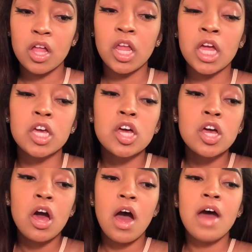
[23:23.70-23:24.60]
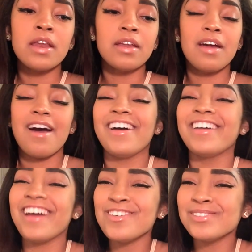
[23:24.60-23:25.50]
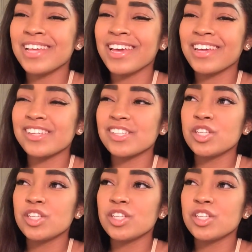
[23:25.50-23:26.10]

like, I was like,